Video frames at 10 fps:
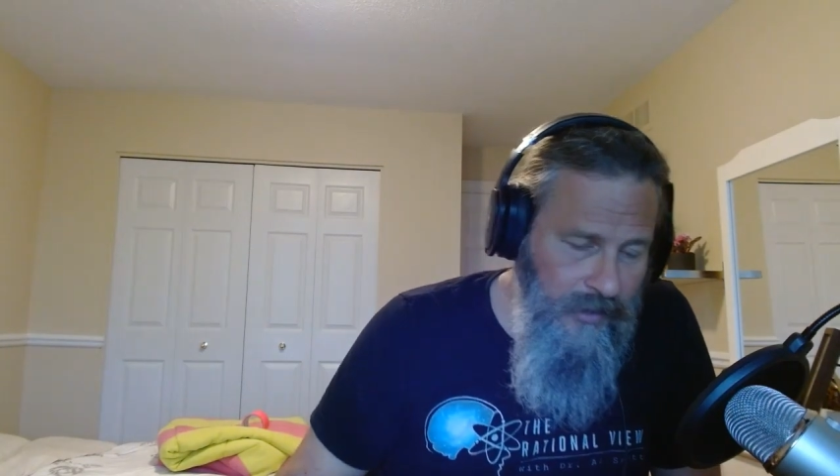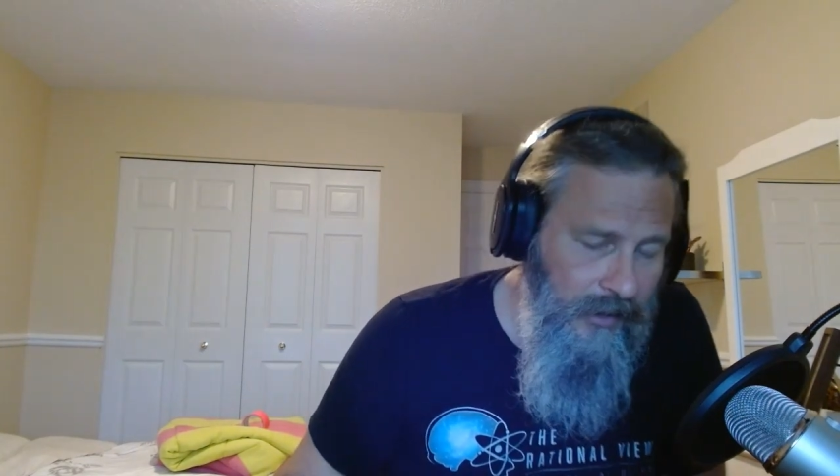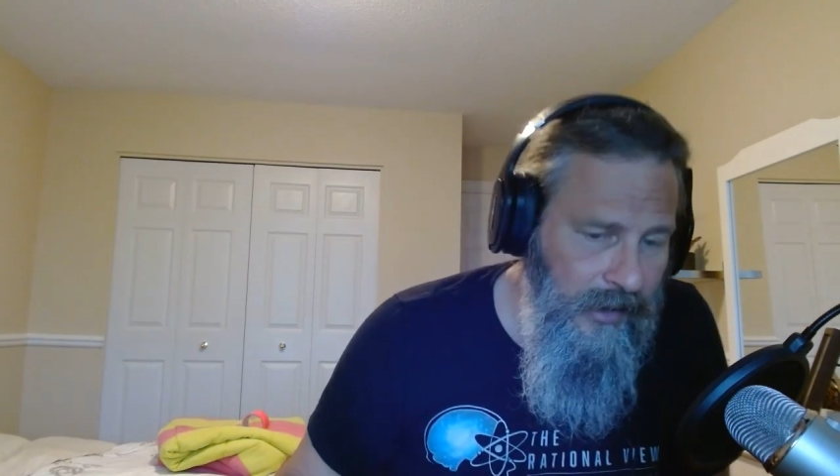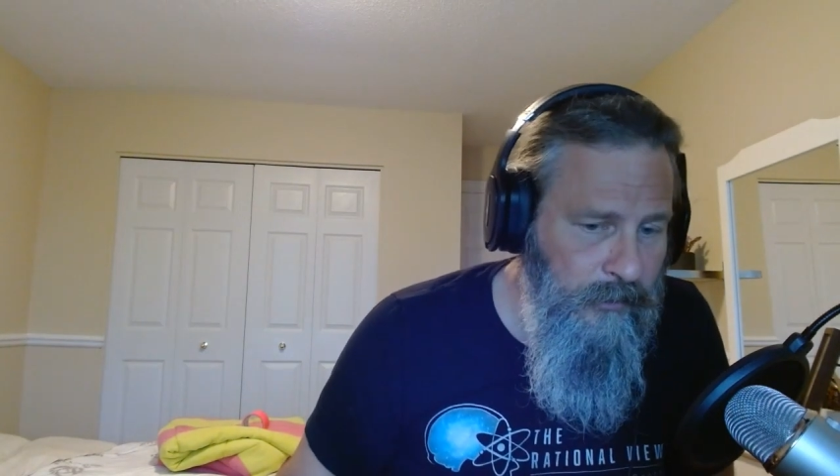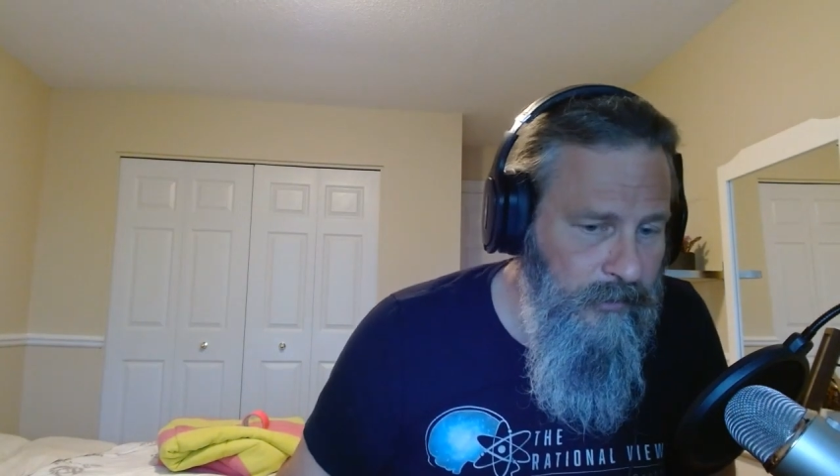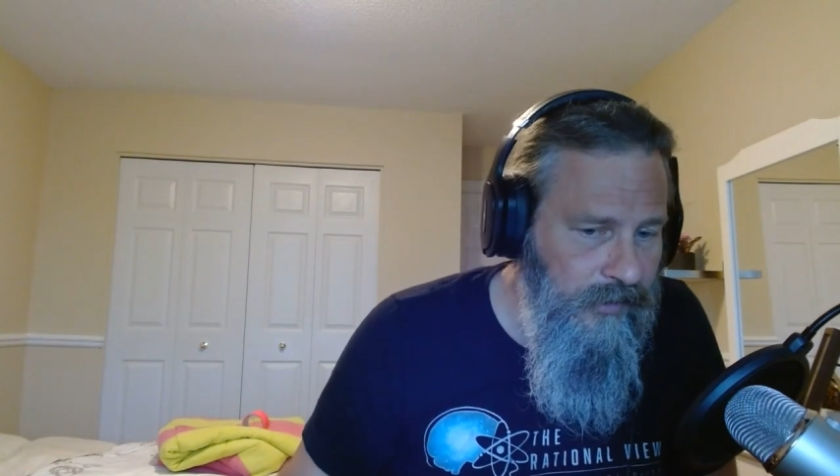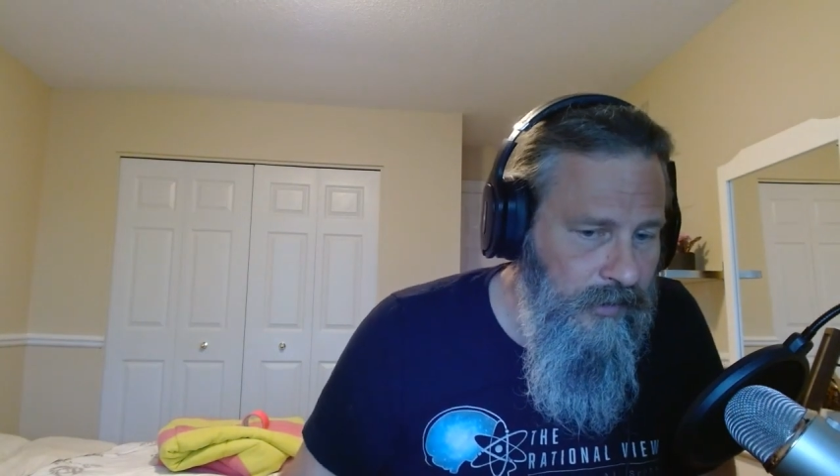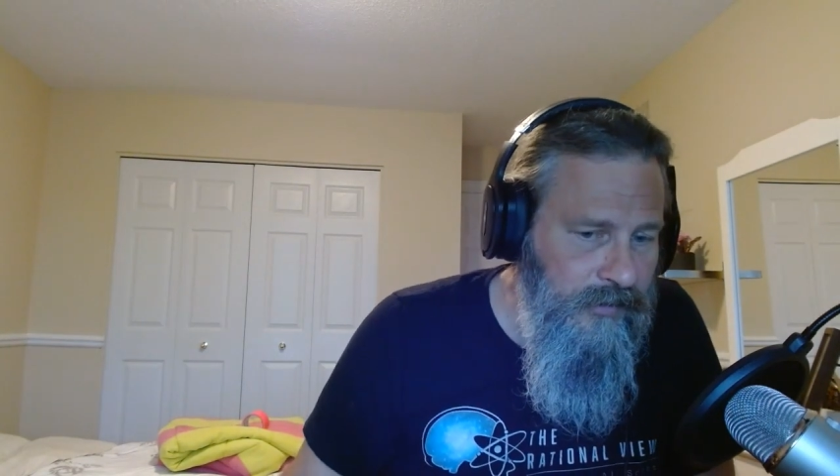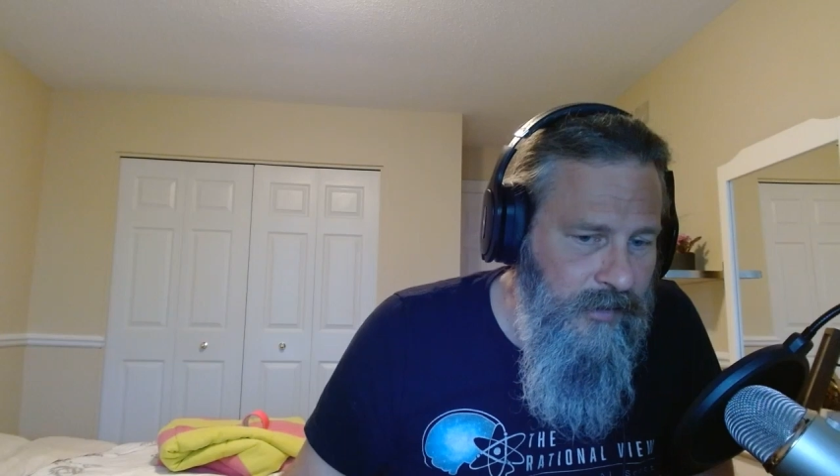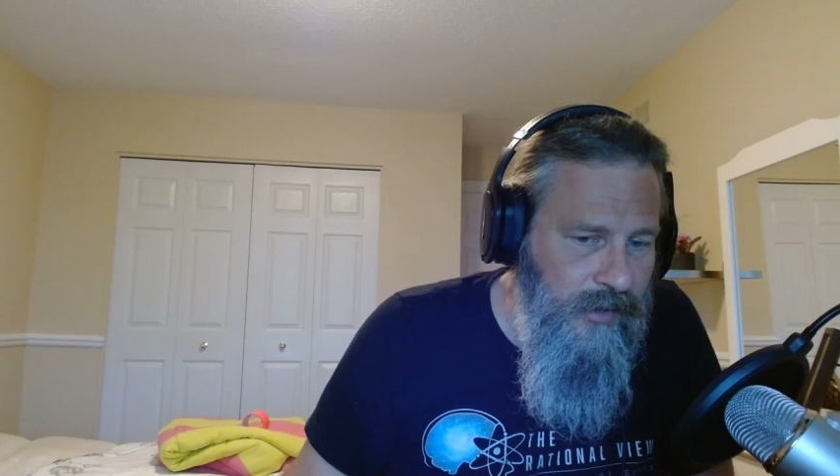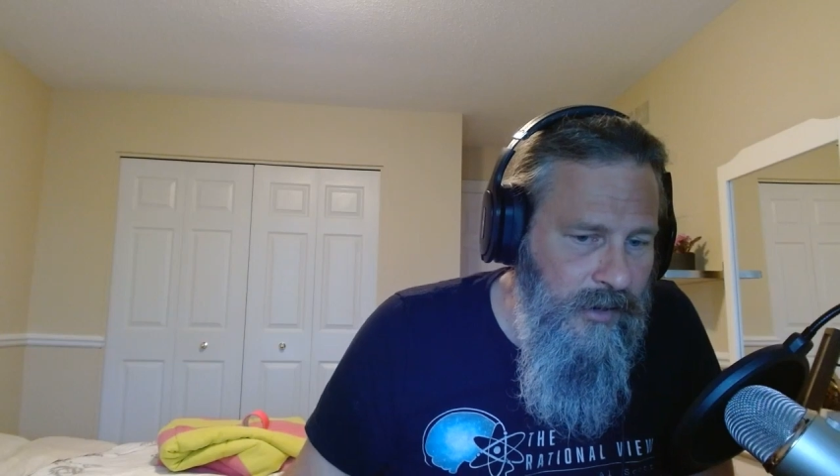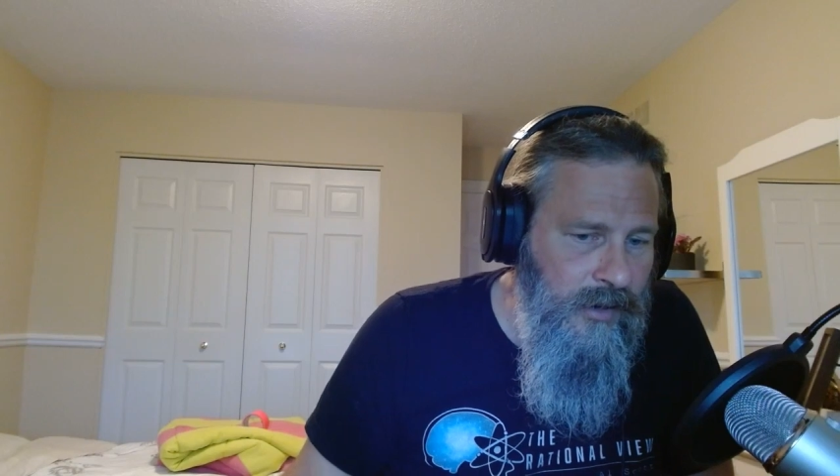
on any results that